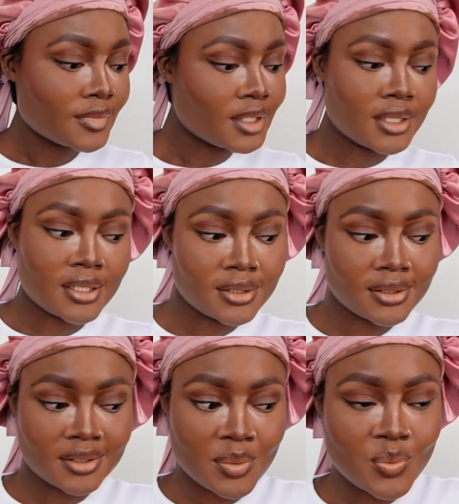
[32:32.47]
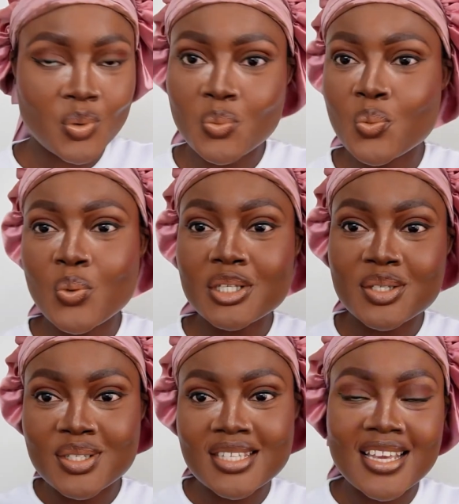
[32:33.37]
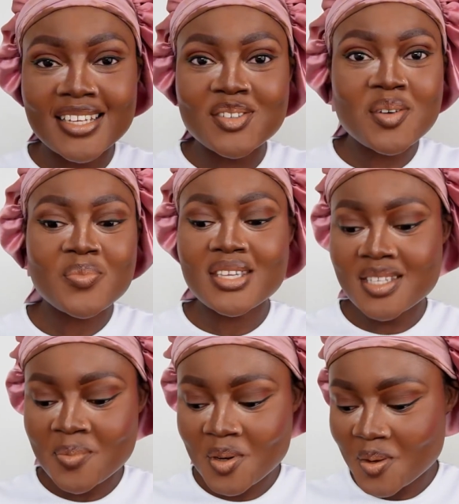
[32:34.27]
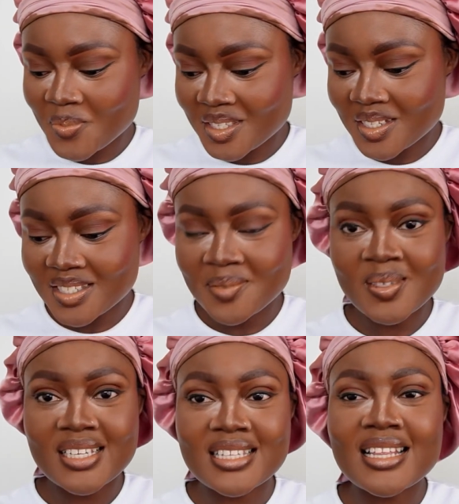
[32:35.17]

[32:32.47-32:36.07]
Guys, what do you say? Drop me some comments, because I'm so excited.